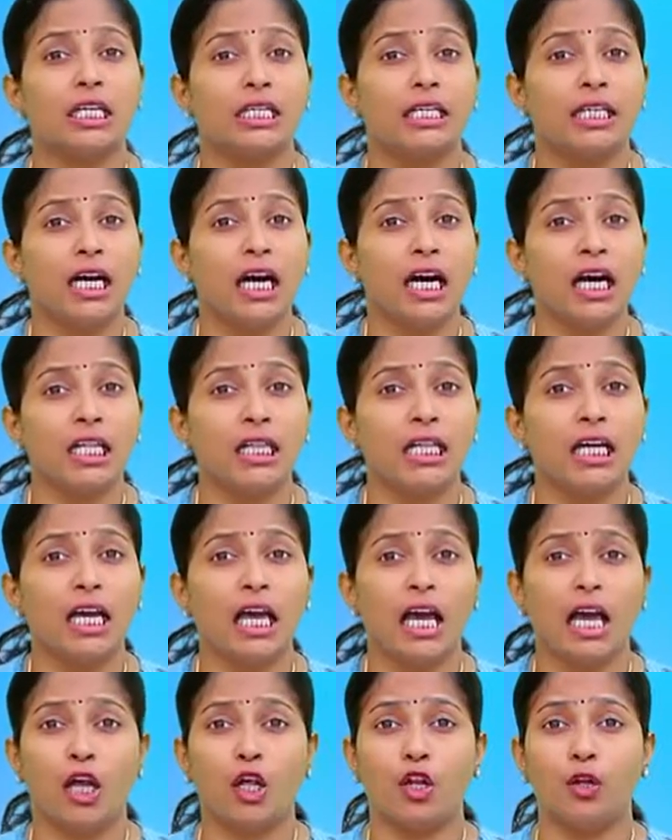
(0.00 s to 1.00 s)
Hear
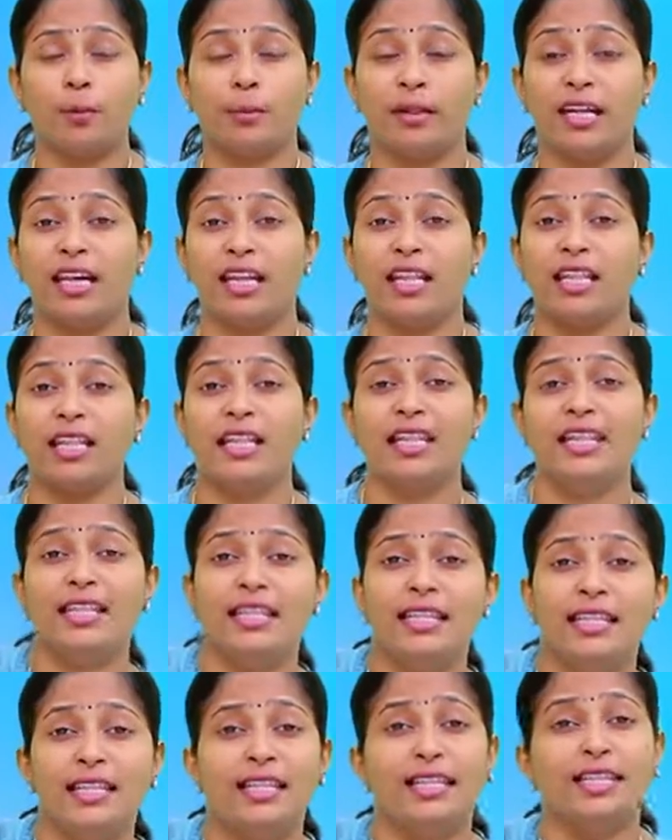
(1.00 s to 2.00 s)
the
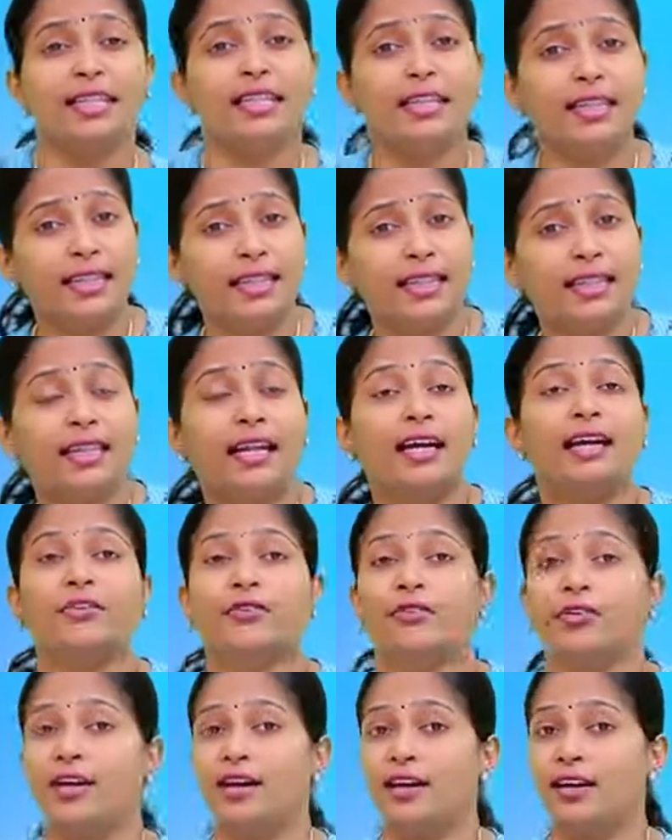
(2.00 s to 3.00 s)
airplane,
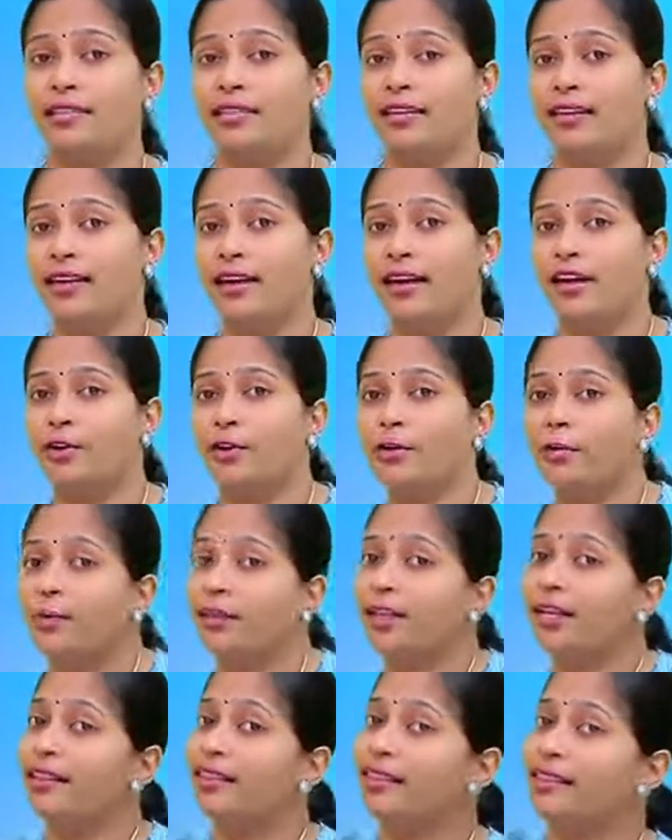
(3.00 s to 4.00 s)
hear the
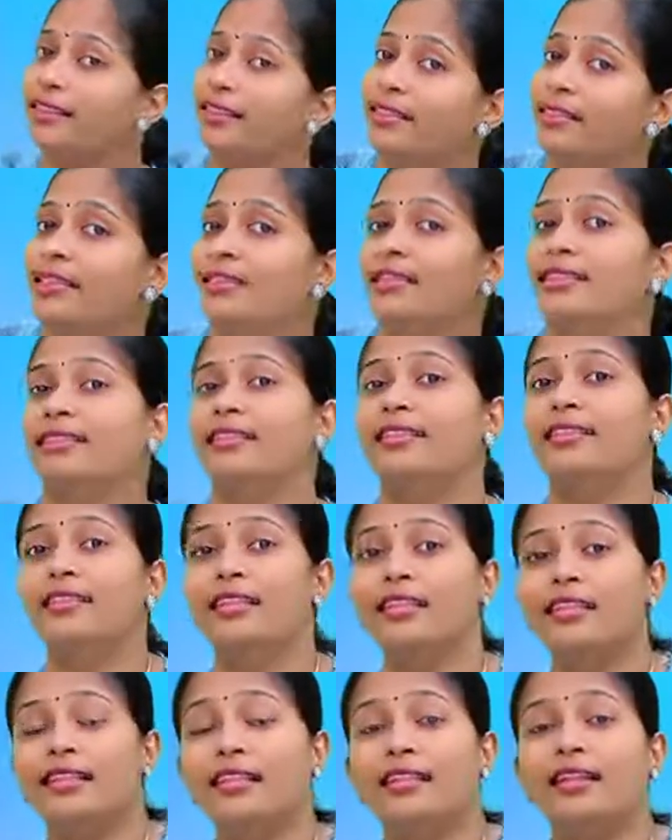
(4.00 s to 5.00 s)

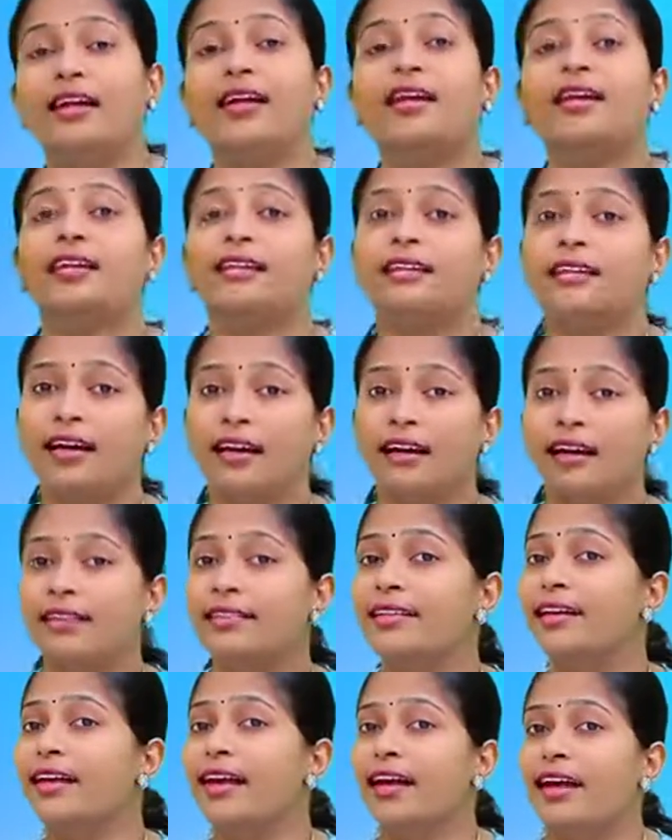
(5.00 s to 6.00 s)
airplane, hear
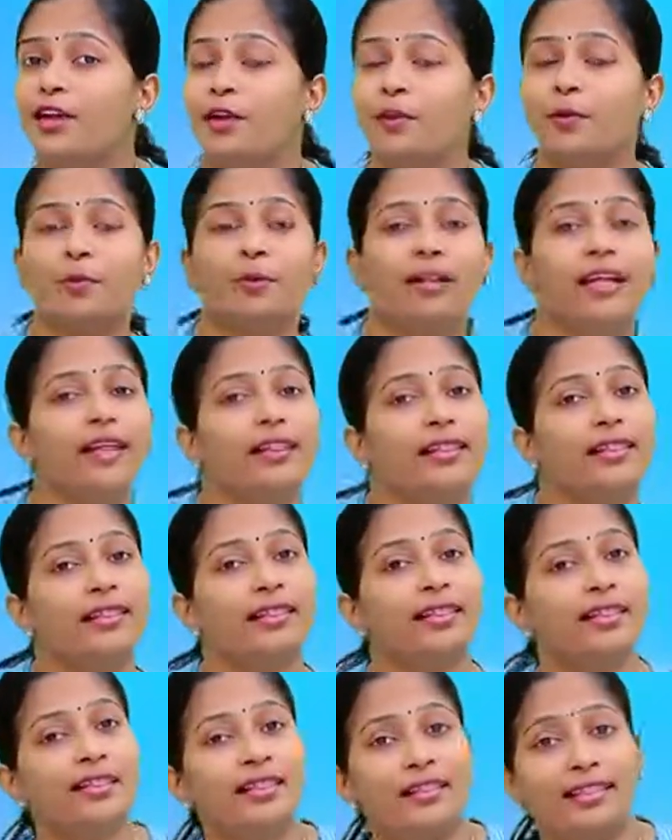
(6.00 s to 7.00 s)
the
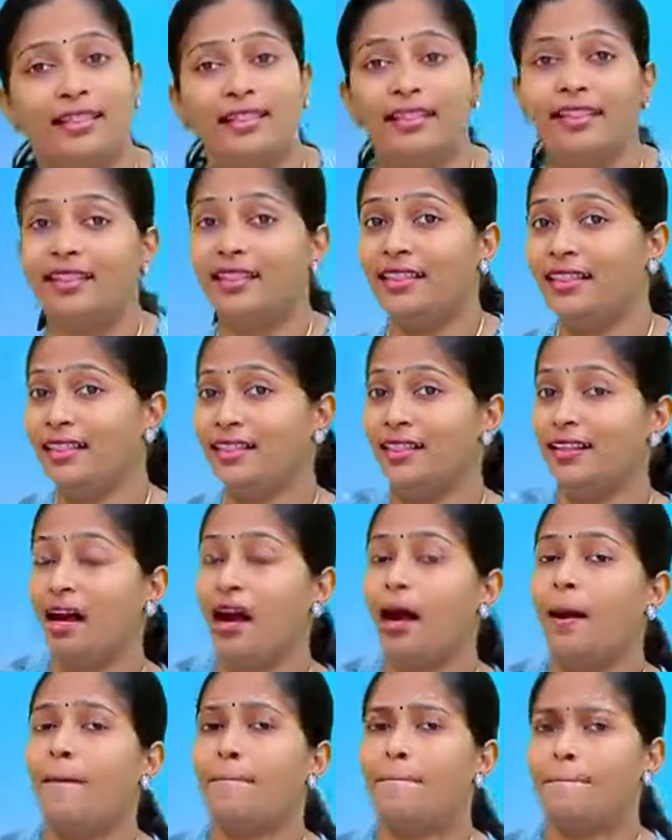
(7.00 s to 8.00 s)
airplane,
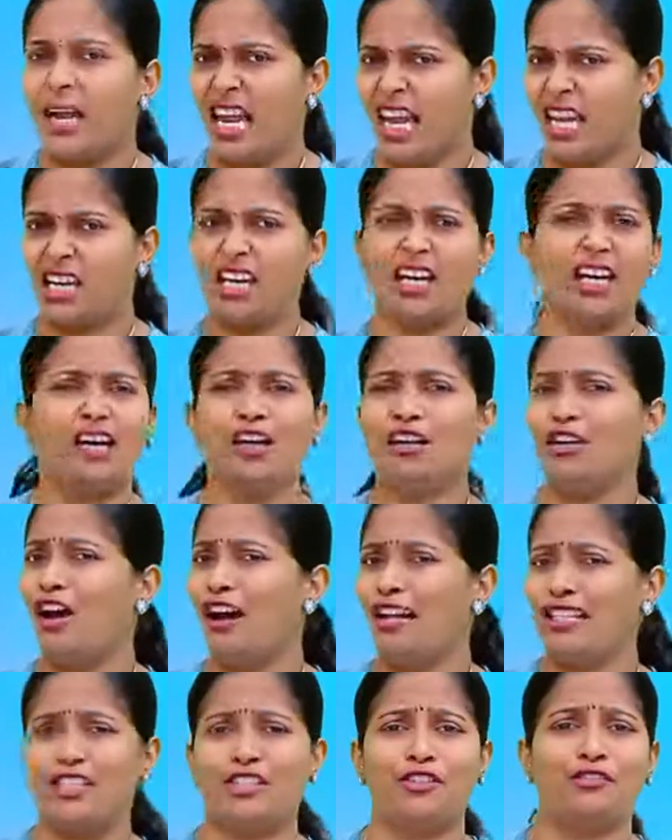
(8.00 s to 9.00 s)
making
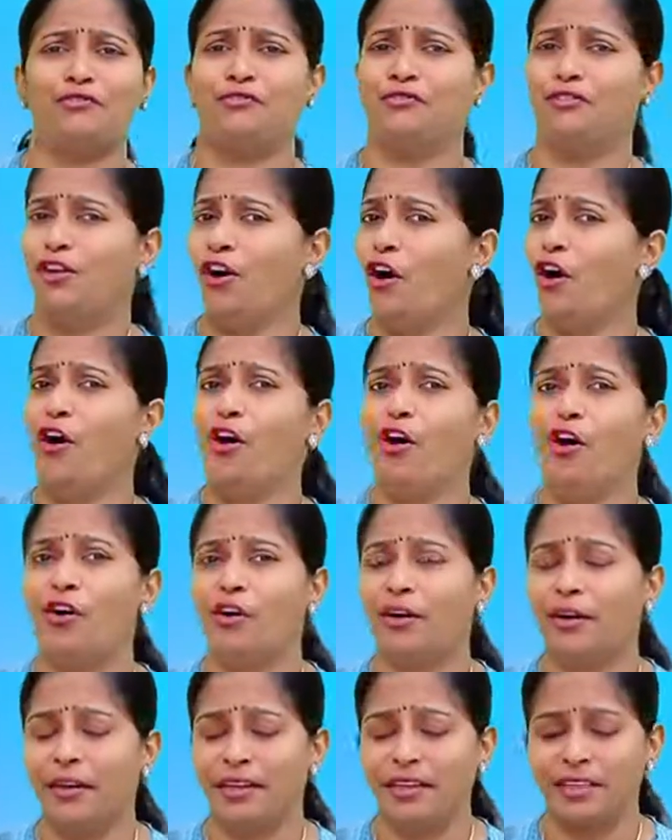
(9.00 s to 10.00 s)
lots of
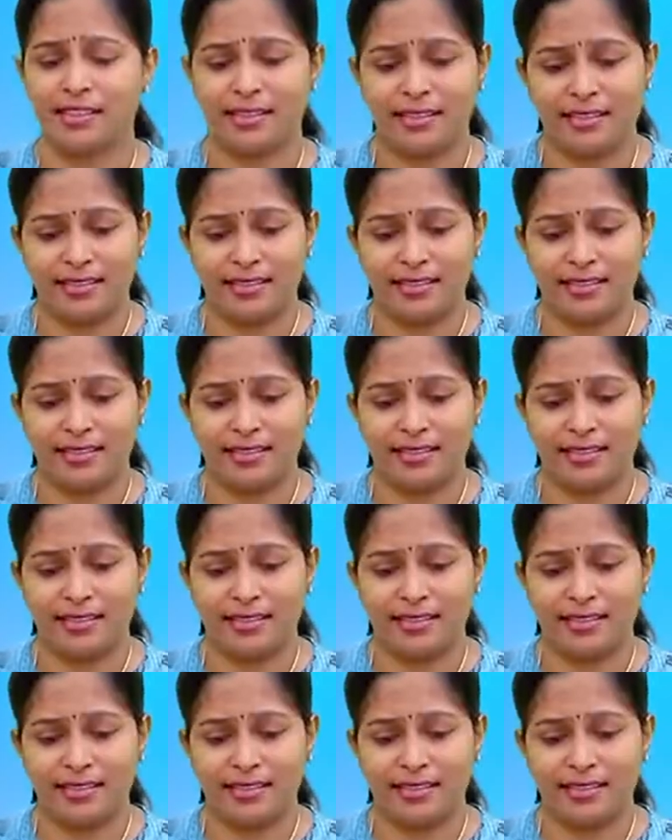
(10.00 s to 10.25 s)
noise.